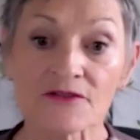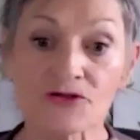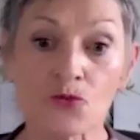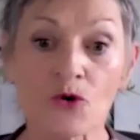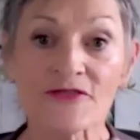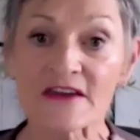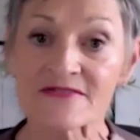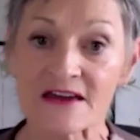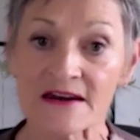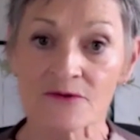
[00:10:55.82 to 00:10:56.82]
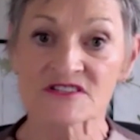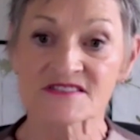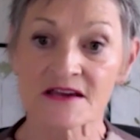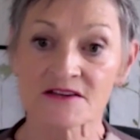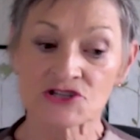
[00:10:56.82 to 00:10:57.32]
and the one thing that i would
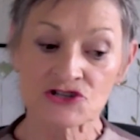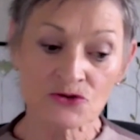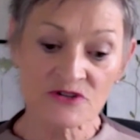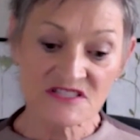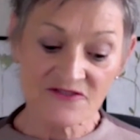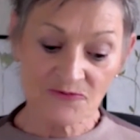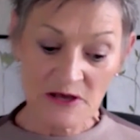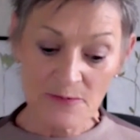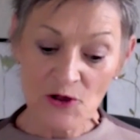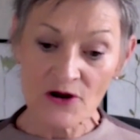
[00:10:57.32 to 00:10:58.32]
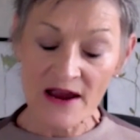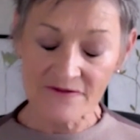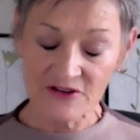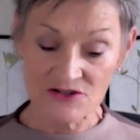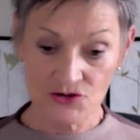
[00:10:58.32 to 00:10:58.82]
say too is if people are
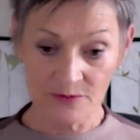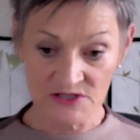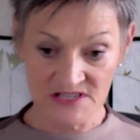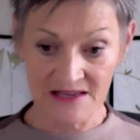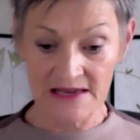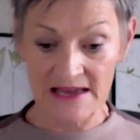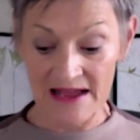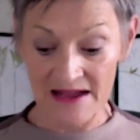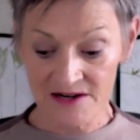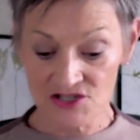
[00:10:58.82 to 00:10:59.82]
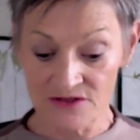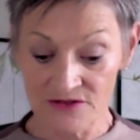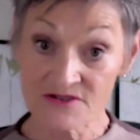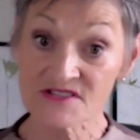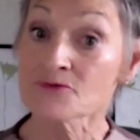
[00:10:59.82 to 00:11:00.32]
having trouble taking action
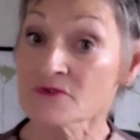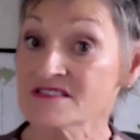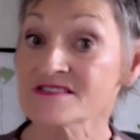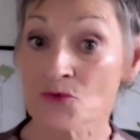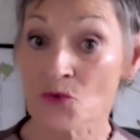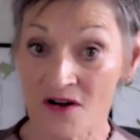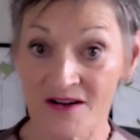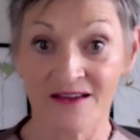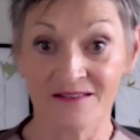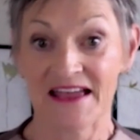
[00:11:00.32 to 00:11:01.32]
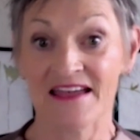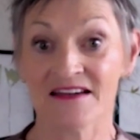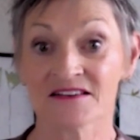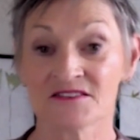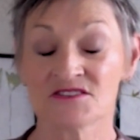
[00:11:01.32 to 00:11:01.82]
there's a reason why
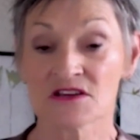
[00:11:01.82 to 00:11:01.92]
and